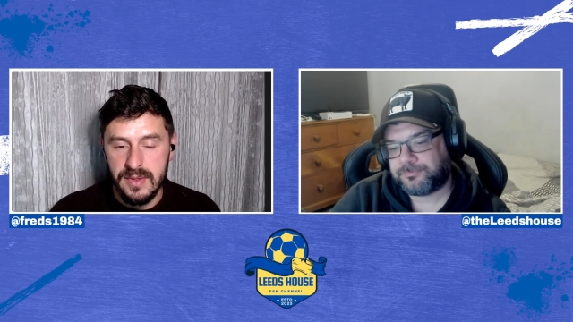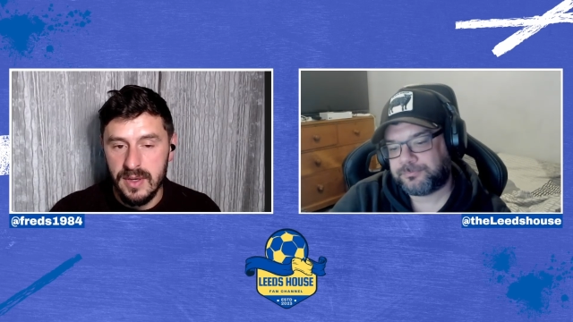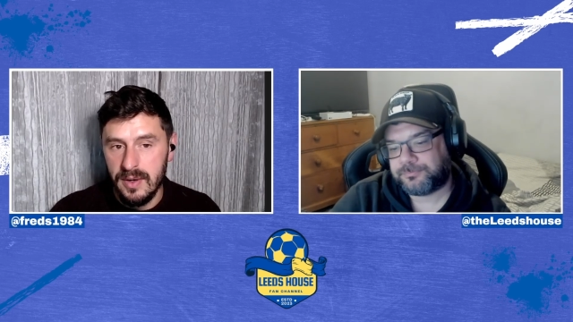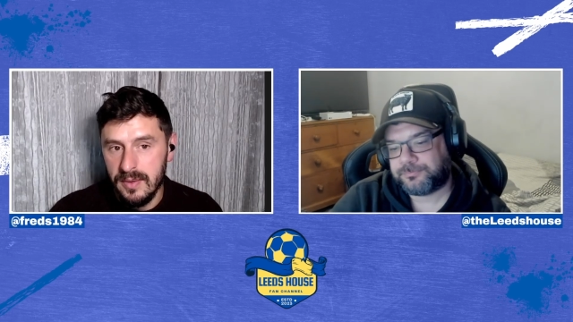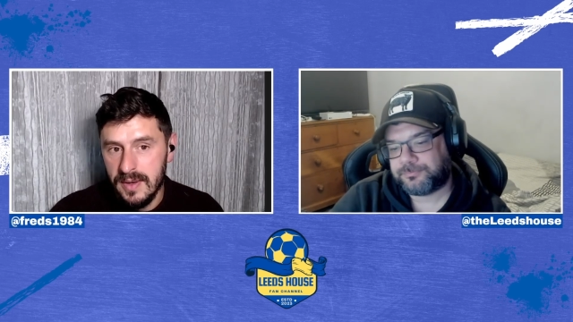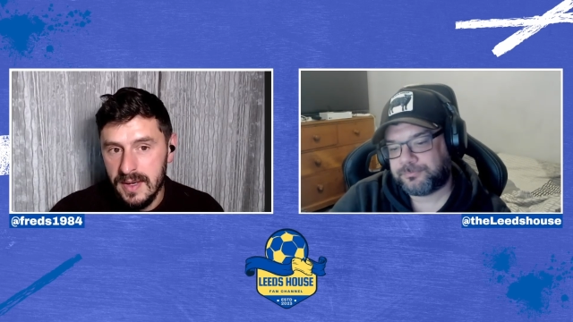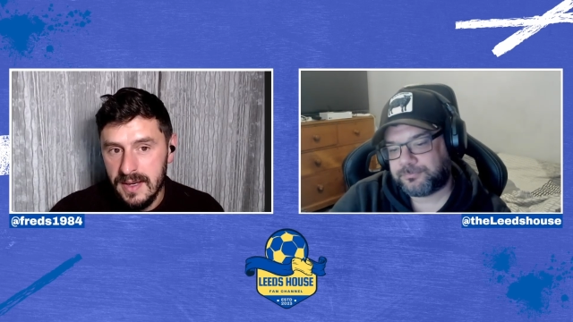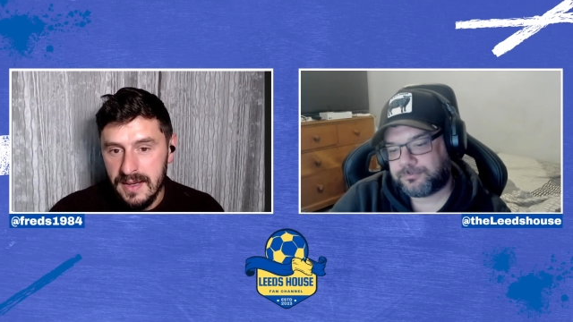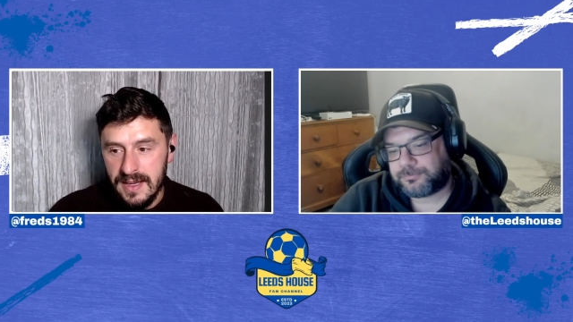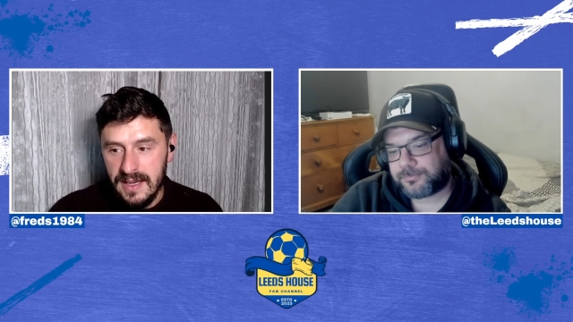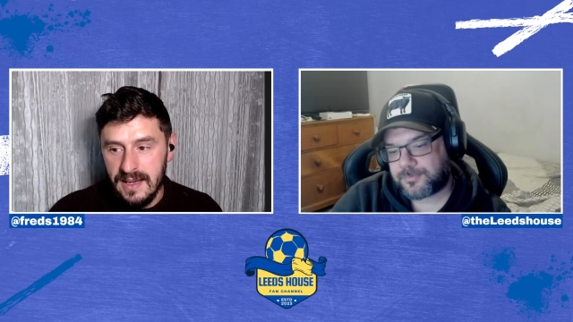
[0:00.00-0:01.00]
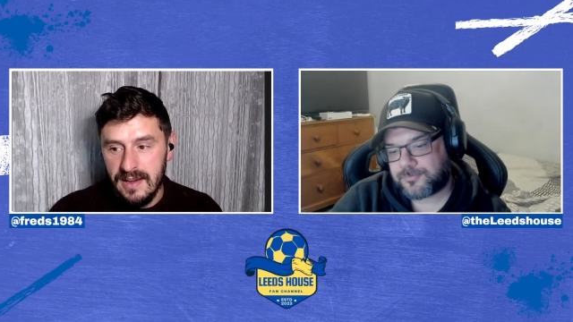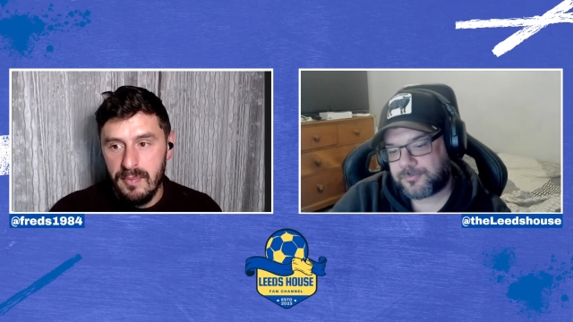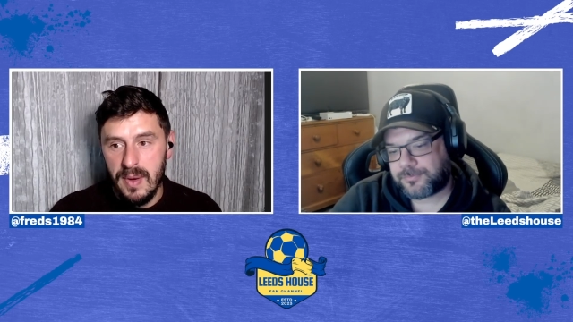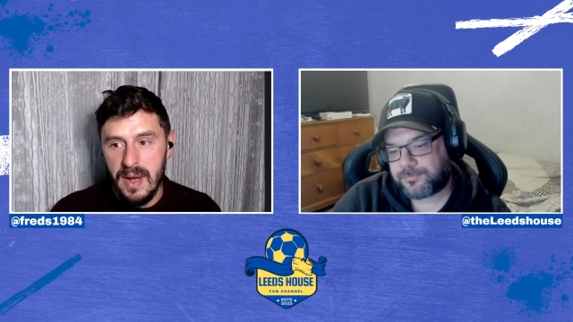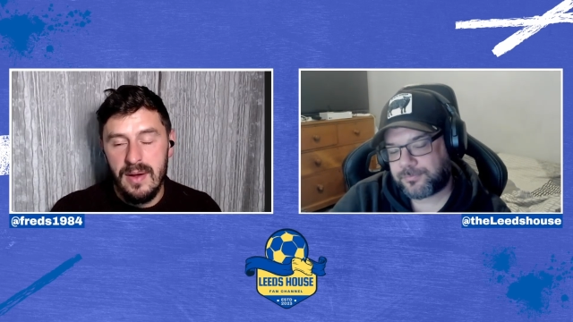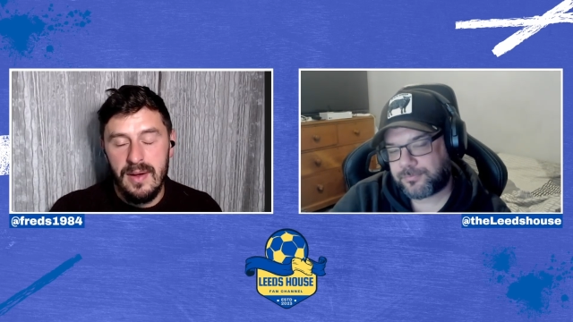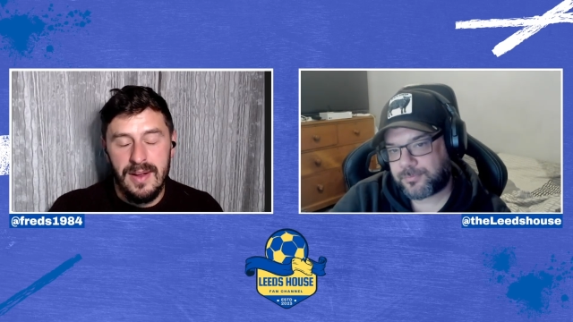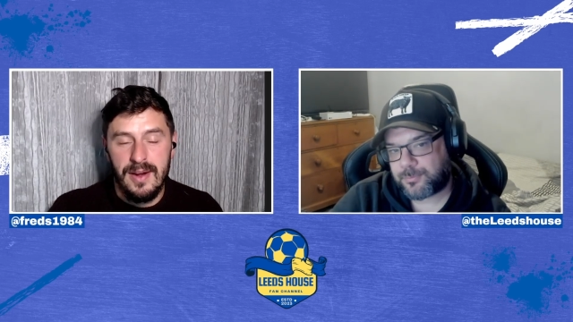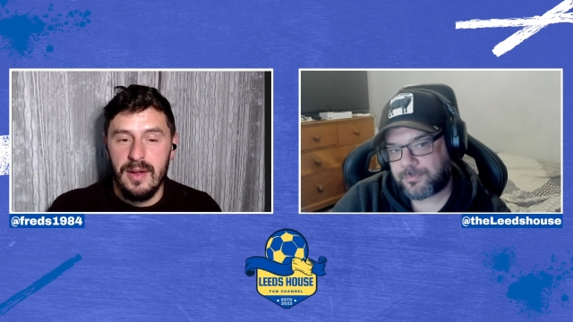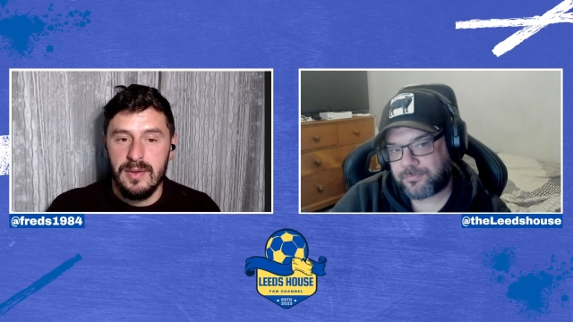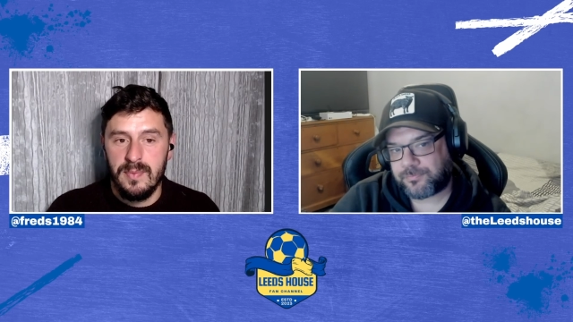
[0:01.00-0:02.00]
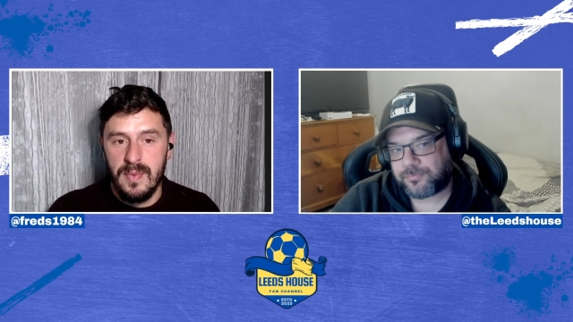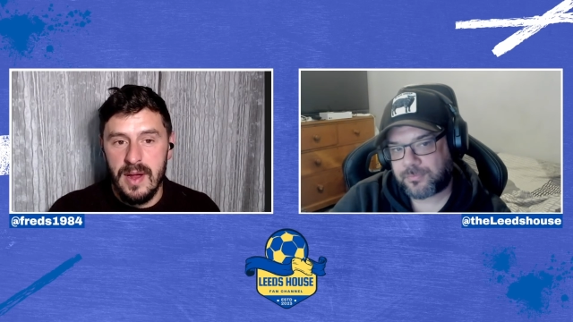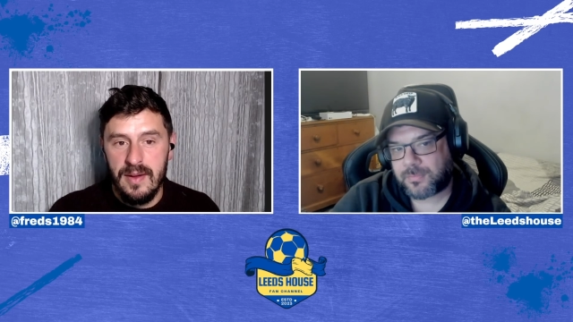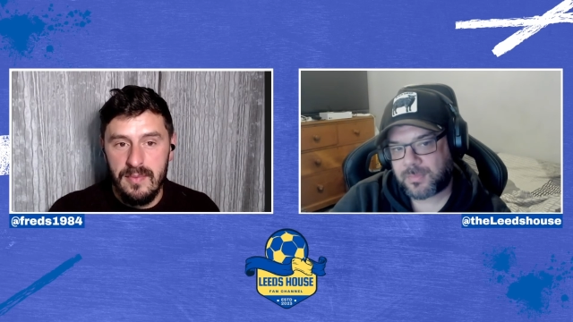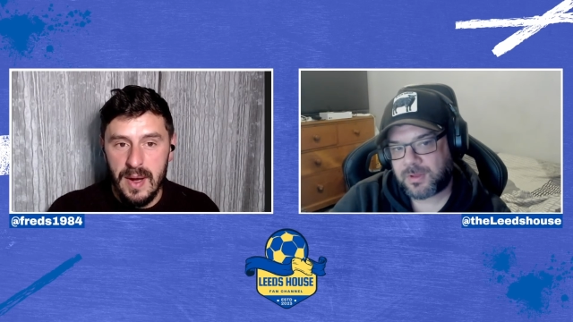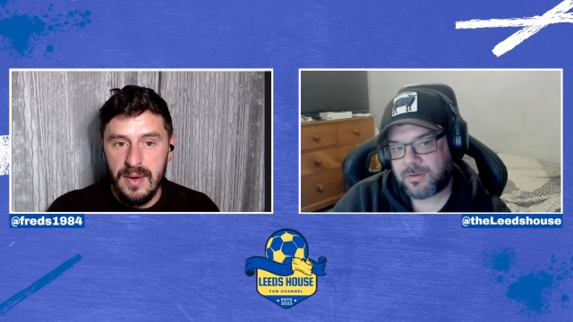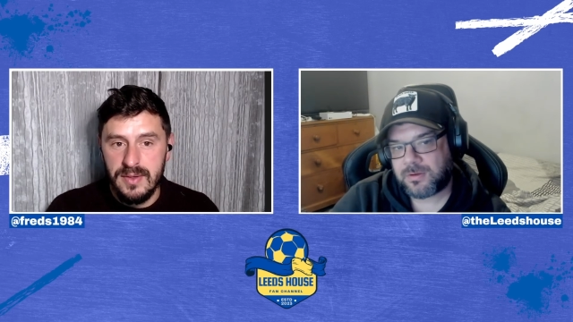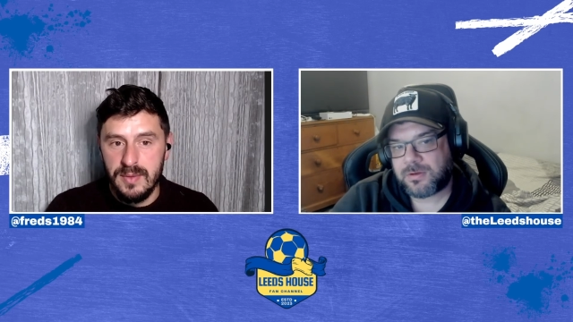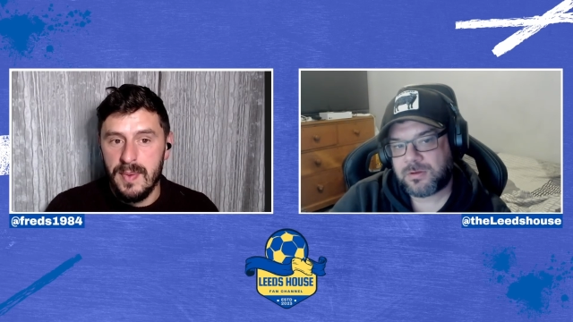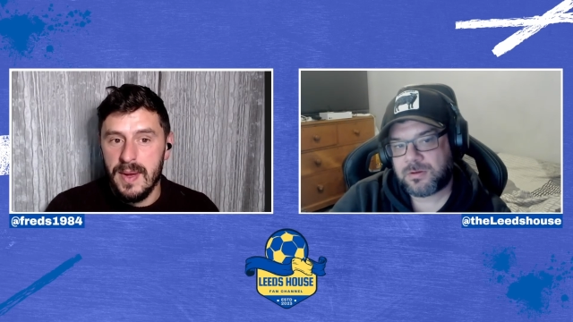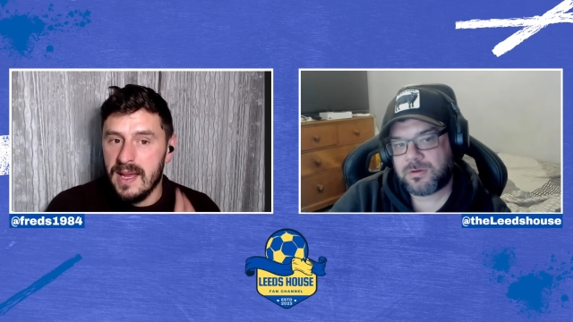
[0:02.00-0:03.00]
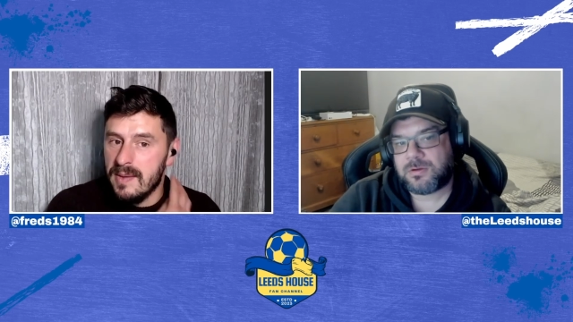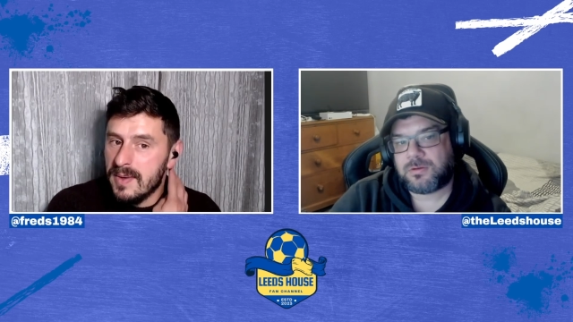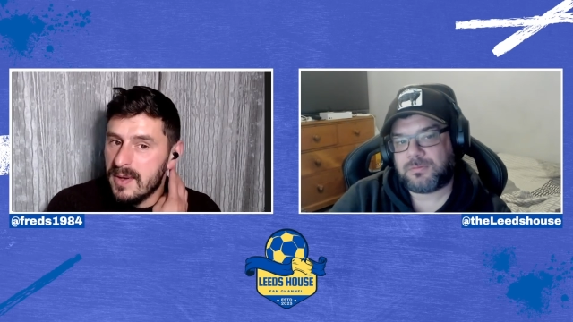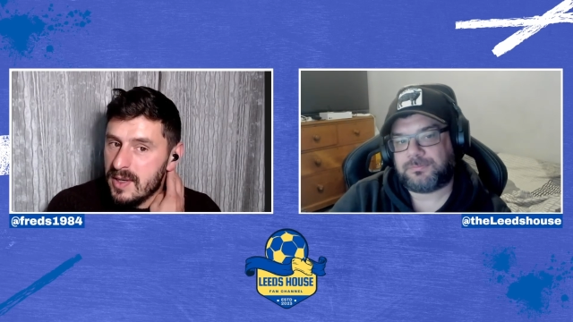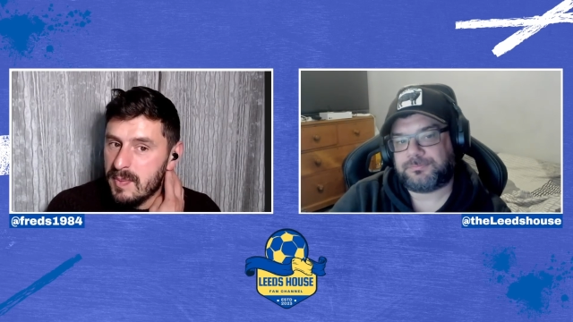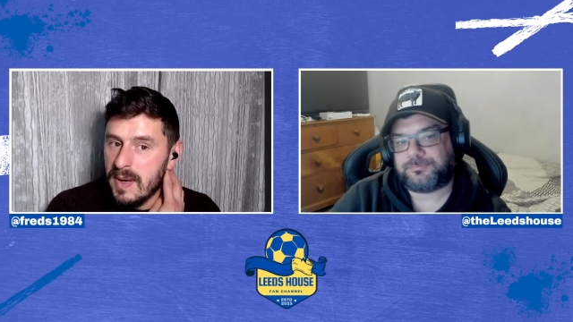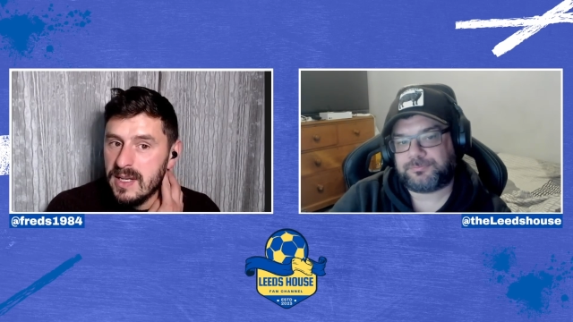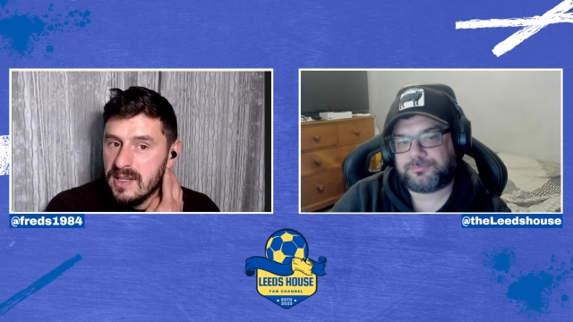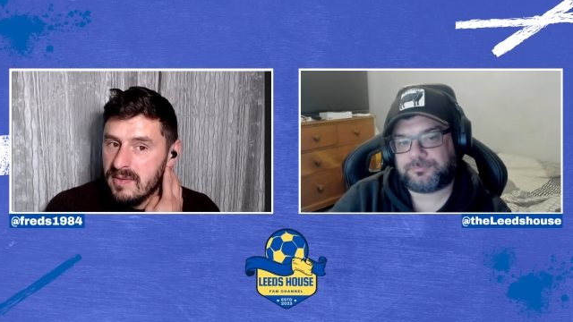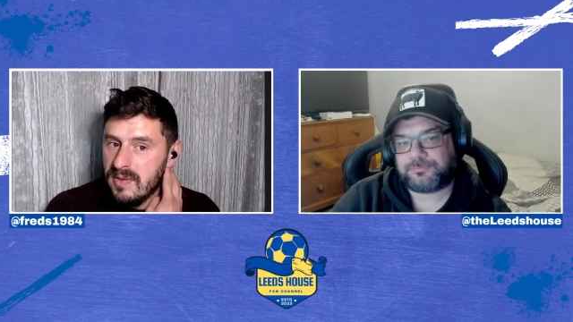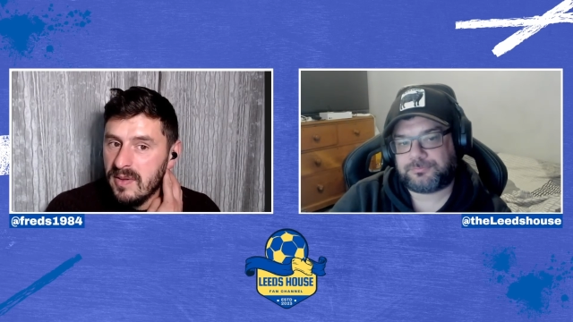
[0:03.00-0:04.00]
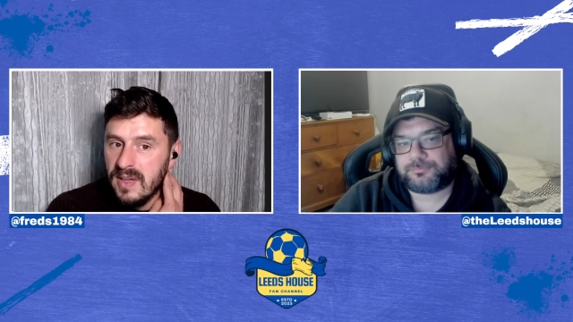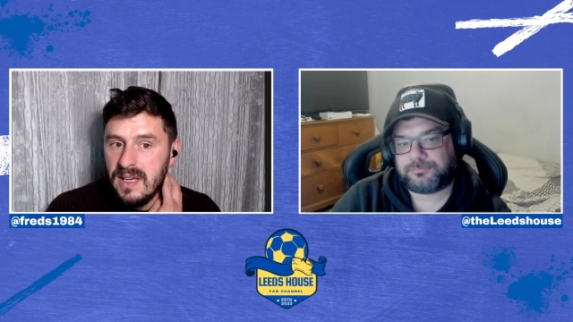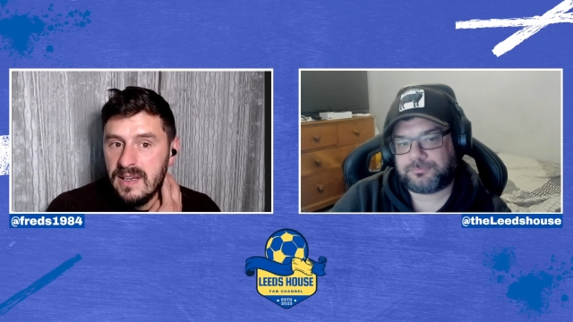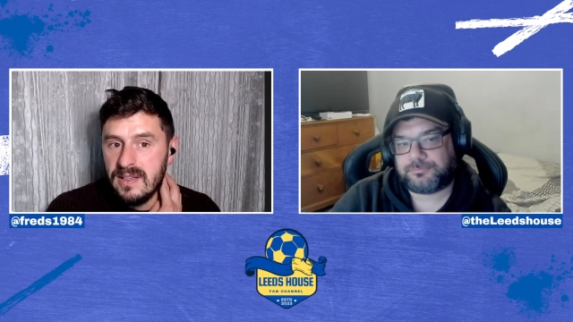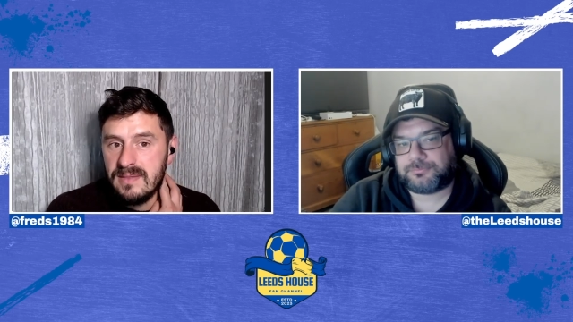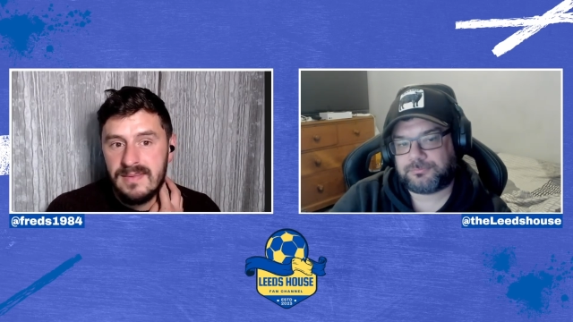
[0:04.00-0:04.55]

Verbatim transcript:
Speaker 1: So Biel, I know if Bielsa's picking him on his bench at 15, he's,